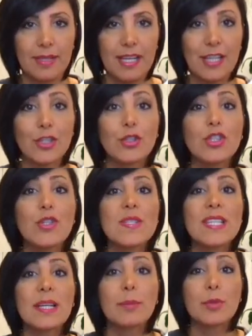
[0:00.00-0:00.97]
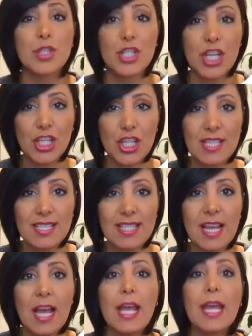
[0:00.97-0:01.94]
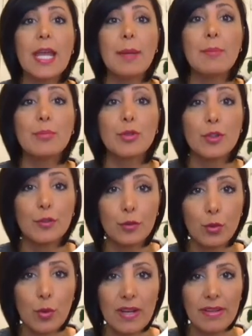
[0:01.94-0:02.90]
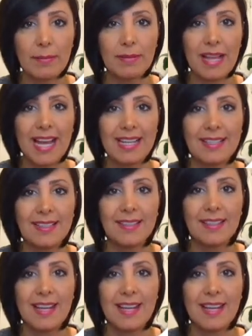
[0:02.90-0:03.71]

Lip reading: Introducing projections improve query plan